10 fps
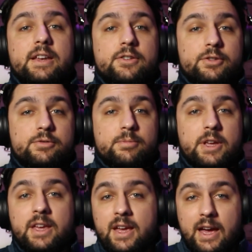in touch with
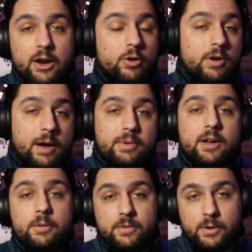me, and I'll happily
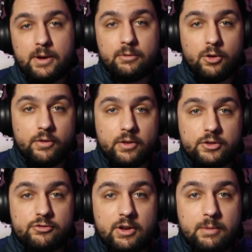help you out live on
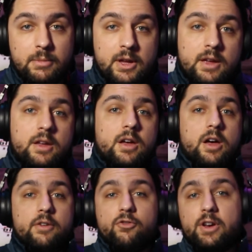stream.
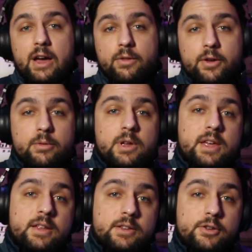Right now though,
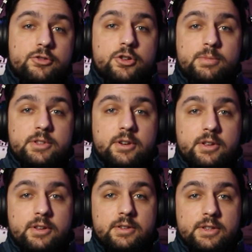YouTube is going
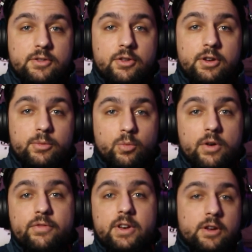to decide
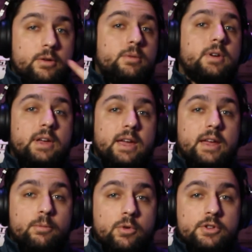what video
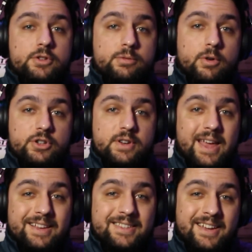it wants you to watch
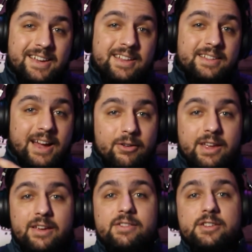next. Down
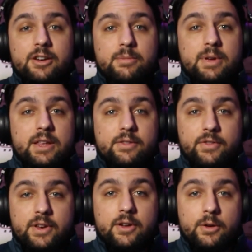here is going to be the
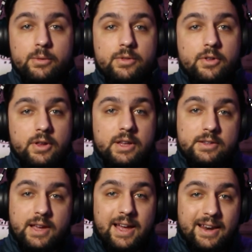video that
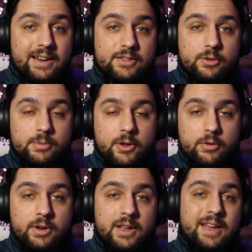is our latest
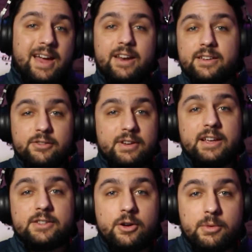upload. And until
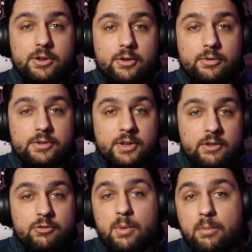next time, my dudes,
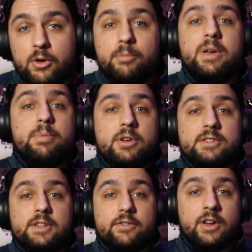remember, be
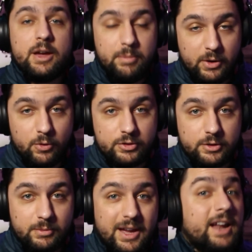positive, be
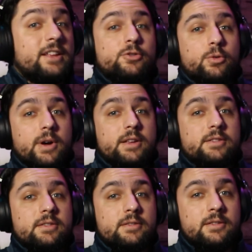awesome, and as
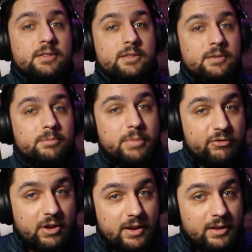always, be
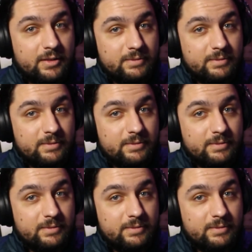friendly.